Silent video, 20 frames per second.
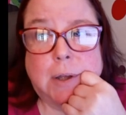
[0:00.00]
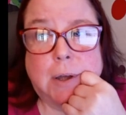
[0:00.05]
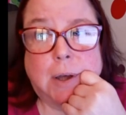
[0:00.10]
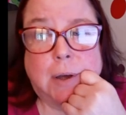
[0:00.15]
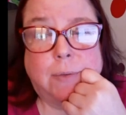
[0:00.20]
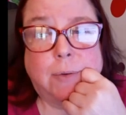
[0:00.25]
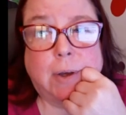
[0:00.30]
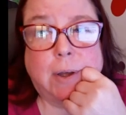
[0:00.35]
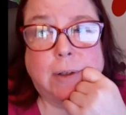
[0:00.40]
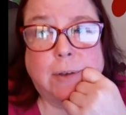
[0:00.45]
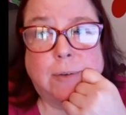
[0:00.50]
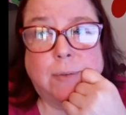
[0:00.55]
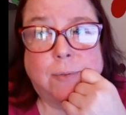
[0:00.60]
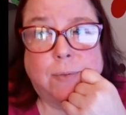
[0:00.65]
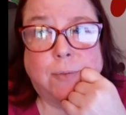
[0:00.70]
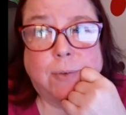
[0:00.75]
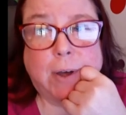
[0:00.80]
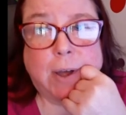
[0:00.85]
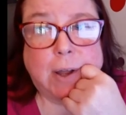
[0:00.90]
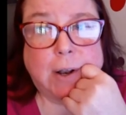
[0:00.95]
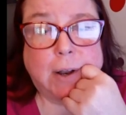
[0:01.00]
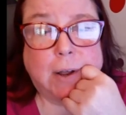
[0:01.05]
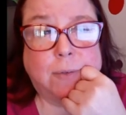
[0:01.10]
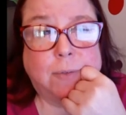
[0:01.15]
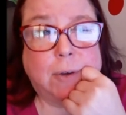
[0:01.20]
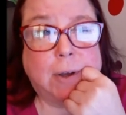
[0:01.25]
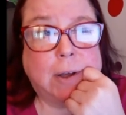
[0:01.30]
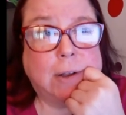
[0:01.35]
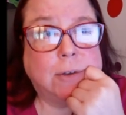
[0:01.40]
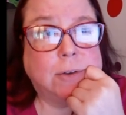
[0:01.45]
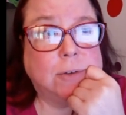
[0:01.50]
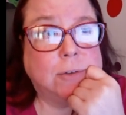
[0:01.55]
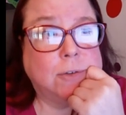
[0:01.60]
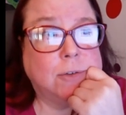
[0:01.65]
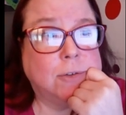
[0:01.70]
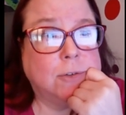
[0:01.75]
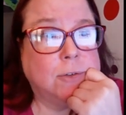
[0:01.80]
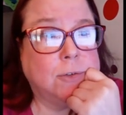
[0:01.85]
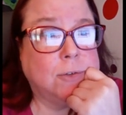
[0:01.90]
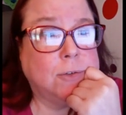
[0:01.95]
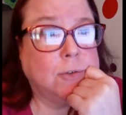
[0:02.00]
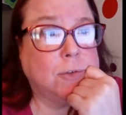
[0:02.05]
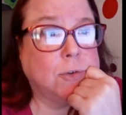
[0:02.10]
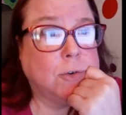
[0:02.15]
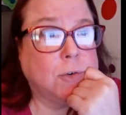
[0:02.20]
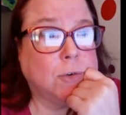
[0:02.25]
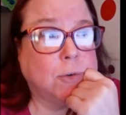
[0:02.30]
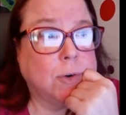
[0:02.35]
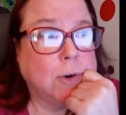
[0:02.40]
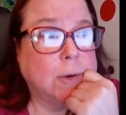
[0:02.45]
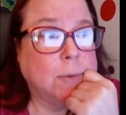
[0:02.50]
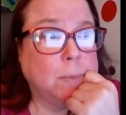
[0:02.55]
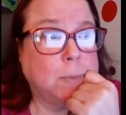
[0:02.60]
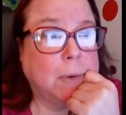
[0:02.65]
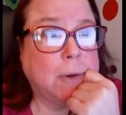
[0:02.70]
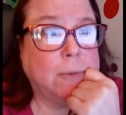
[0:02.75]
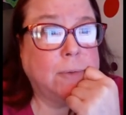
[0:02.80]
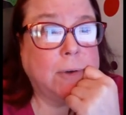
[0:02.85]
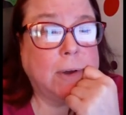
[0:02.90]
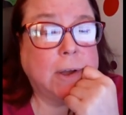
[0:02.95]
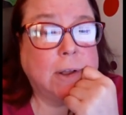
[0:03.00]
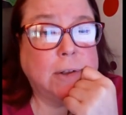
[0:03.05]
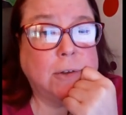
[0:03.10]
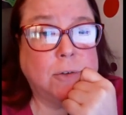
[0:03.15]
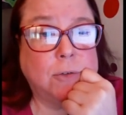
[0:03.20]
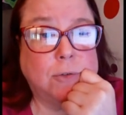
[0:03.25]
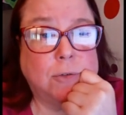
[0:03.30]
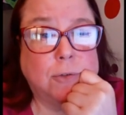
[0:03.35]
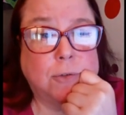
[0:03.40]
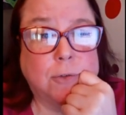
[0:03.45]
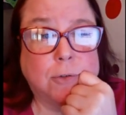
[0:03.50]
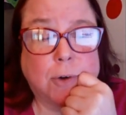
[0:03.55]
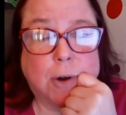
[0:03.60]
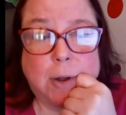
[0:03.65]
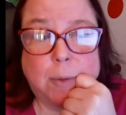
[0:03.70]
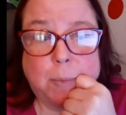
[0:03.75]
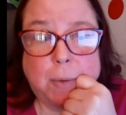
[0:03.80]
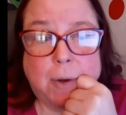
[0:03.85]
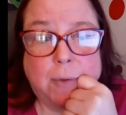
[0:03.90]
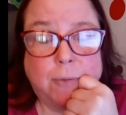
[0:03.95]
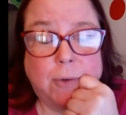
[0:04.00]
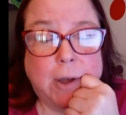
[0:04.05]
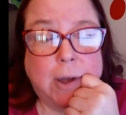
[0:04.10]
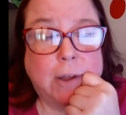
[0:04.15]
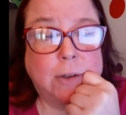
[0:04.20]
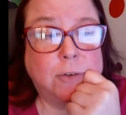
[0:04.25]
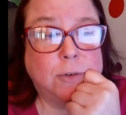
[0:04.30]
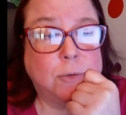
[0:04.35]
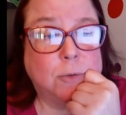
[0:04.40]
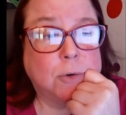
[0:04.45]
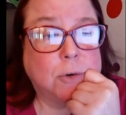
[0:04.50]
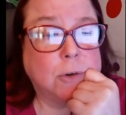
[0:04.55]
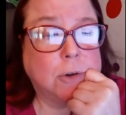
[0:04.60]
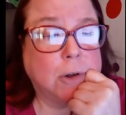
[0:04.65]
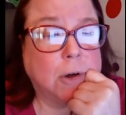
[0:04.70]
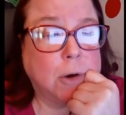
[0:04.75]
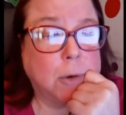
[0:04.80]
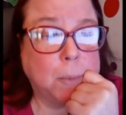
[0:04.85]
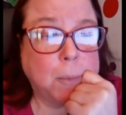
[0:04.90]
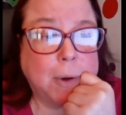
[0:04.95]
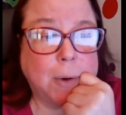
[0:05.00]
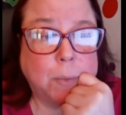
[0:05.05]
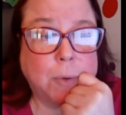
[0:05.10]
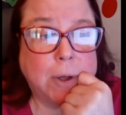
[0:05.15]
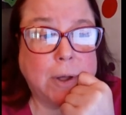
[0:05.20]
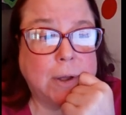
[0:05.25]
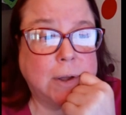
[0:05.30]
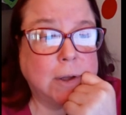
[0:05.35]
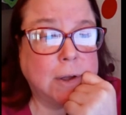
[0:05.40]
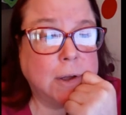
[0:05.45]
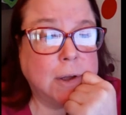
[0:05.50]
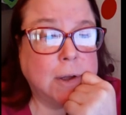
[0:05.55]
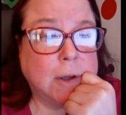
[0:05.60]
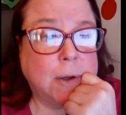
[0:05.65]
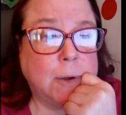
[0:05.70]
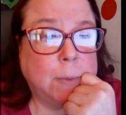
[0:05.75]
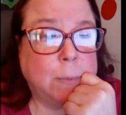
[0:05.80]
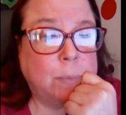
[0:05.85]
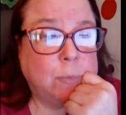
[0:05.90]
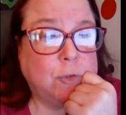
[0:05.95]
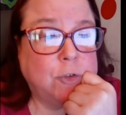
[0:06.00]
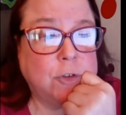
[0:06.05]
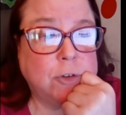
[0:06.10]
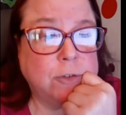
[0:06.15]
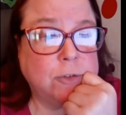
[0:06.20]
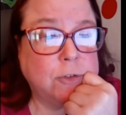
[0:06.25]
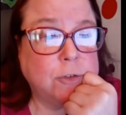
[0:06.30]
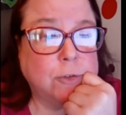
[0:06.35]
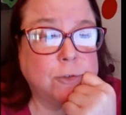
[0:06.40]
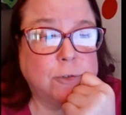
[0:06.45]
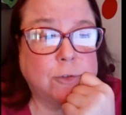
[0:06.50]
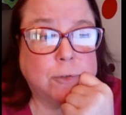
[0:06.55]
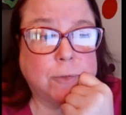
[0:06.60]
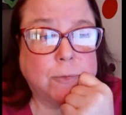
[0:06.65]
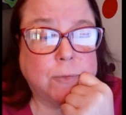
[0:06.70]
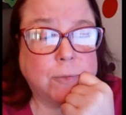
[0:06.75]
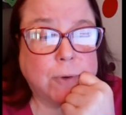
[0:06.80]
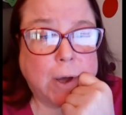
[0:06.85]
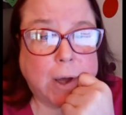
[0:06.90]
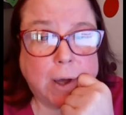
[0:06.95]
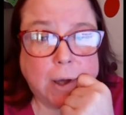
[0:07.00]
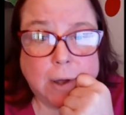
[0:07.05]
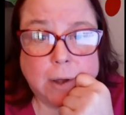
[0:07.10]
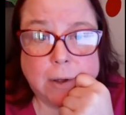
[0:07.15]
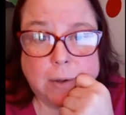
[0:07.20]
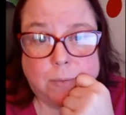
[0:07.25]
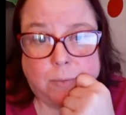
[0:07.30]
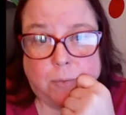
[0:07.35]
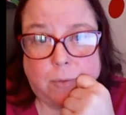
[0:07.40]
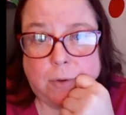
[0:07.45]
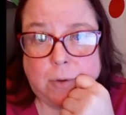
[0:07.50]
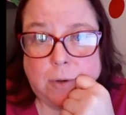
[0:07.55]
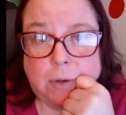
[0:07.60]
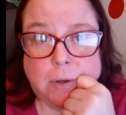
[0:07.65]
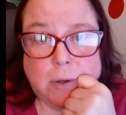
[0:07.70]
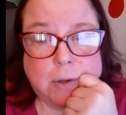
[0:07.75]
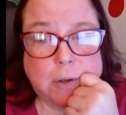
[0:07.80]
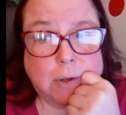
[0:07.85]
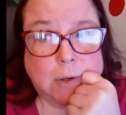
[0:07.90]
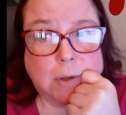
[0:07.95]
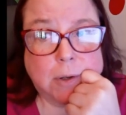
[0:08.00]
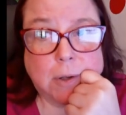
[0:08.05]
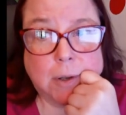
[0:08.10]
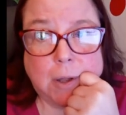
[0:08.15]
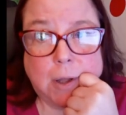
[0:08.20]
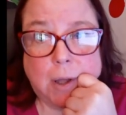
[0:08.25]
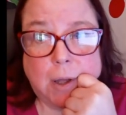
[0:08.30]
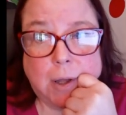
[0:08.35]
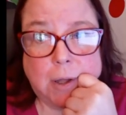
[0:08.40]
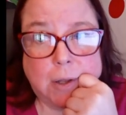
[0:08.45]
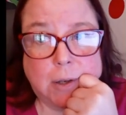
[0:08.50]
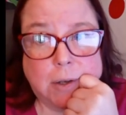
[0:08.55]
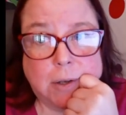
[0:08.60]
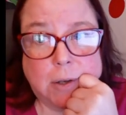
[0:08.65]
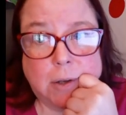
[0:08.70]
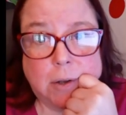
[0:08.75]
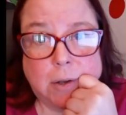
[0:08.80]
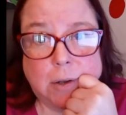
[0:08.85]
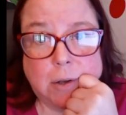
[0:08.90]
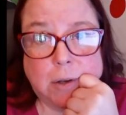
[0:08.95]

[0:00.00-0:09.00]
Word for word: I've had to fight. I've had to scrimp. I've had to scrape. I've had to claw my way just to survive. And